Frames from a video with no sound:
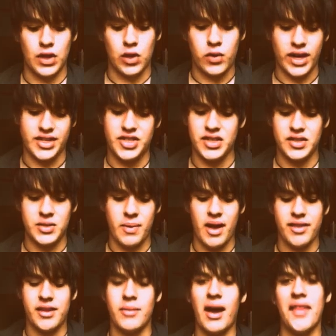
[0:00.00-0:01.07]
questions
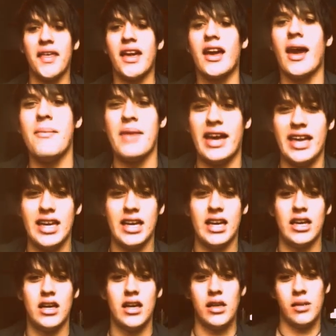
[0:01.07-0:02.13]
about them. I think I might
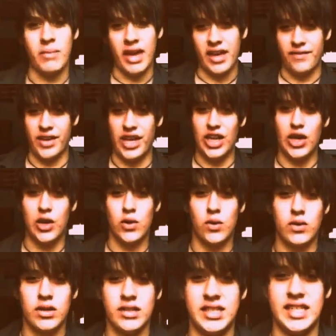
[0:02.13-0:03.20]
make a
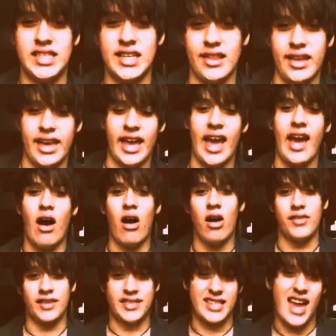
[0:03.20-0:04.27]
video detailing
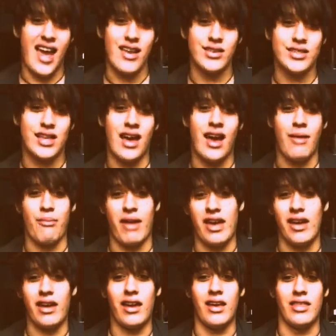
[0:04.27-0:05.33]
all the styles that I
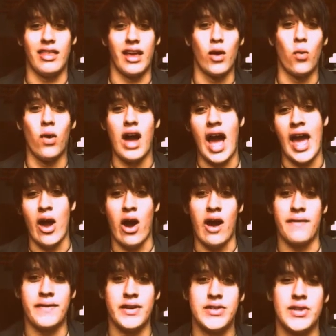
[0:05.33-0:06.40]
make and like what I
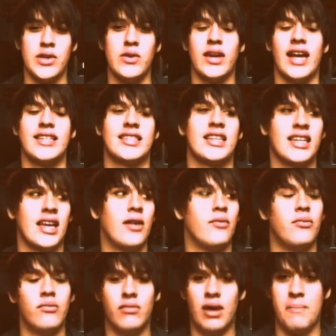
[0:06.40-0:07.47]
offer, so you guys can get
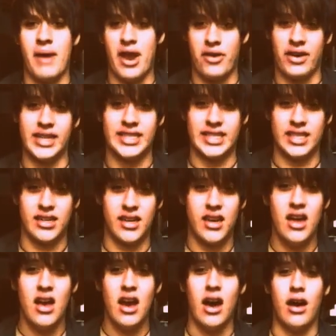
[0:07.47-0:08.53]
a better idea
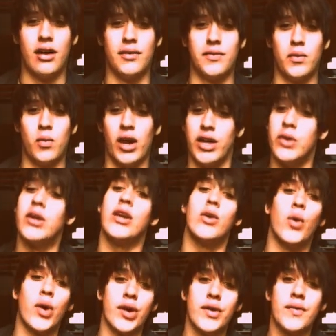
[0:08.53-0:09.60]
of what you
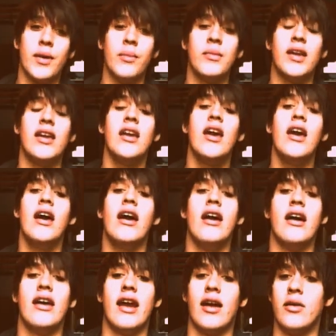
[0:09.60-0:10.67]
can order from me,
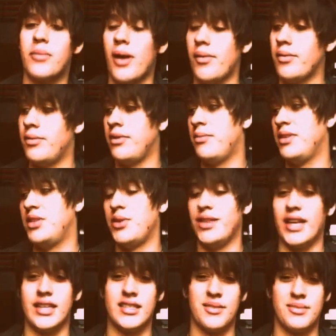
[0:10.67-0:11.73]
and I will probably be
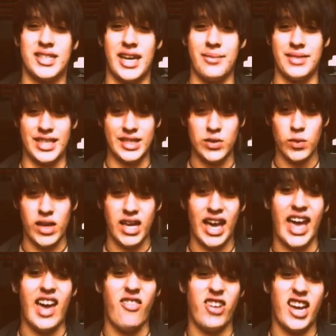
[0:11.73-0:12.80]
doing that sometime this week.
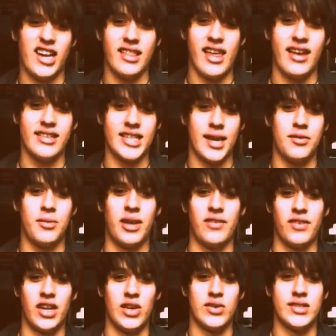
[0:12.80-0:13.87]
I haven't had a lot of time to make
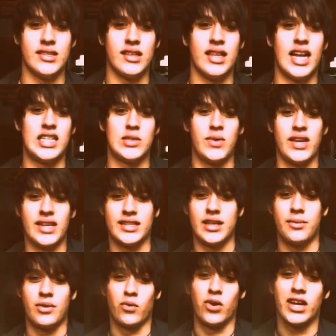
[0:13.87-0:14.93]
videos in the last week because
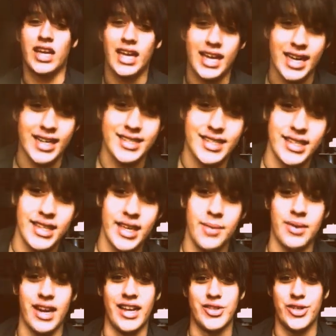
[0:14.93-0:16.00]
I've been working
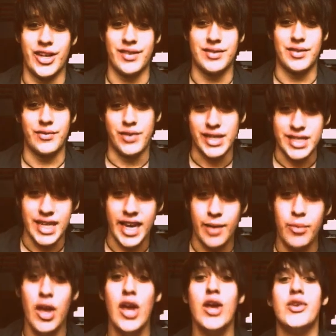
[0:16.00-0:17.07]
constantly, but I should have some free
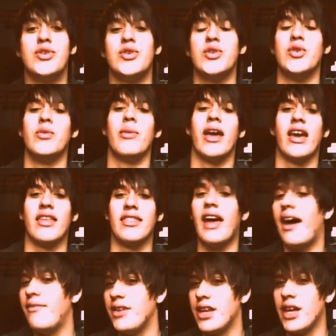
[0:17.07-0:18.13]
time to make
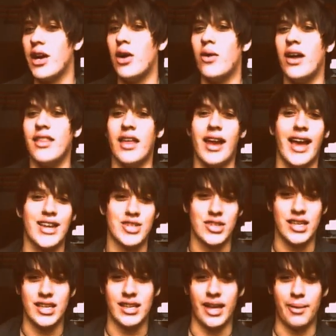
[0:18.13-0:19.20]
that video and then
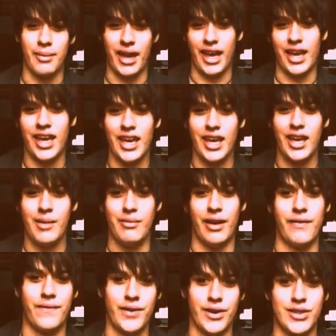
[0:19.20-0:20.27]
actually like make
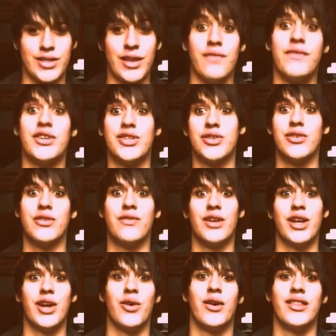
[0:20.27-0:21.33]
my first official
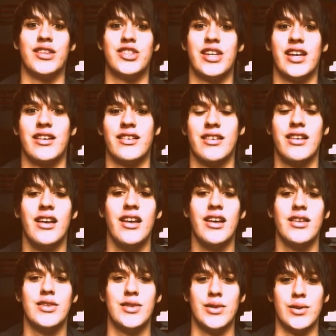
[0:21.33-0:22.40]
video on the channel
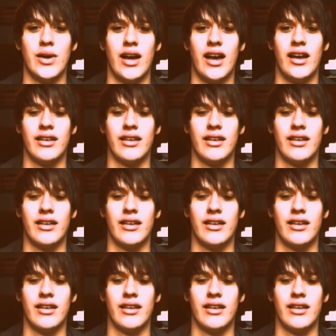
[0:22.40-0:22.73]
to